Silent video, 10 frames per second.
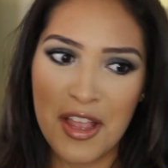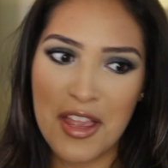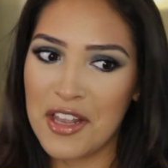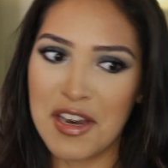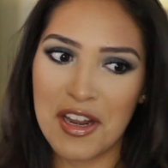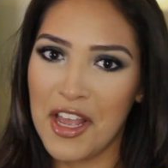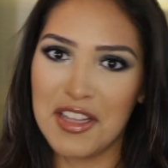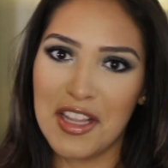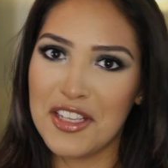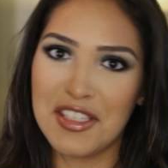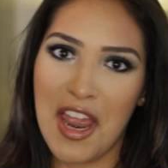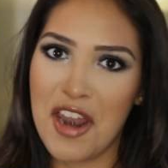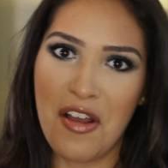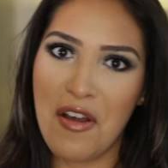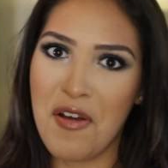I need to cut the
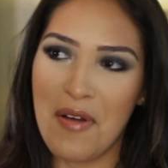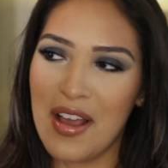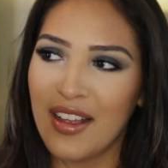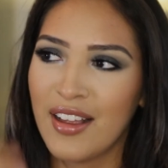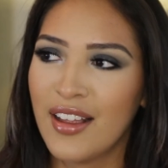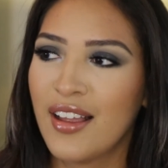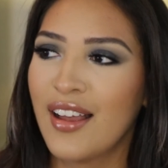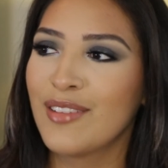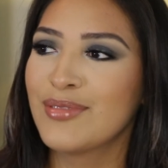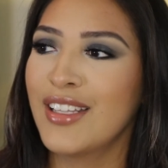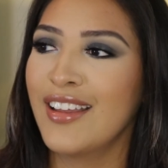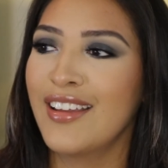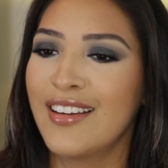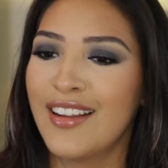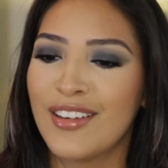shadow. I'm
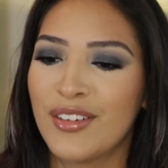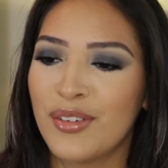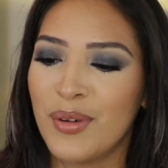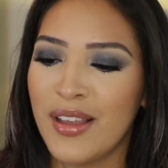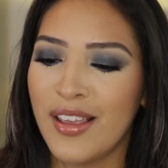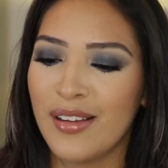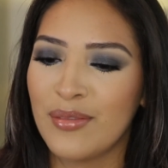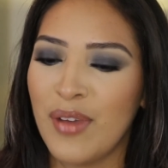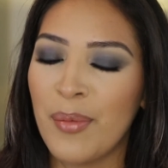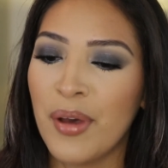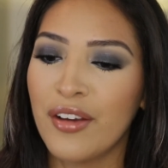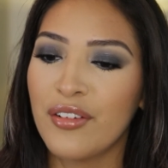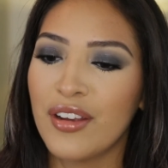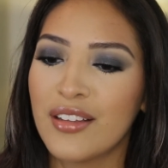dead. I don't know who I am. I'm hungry.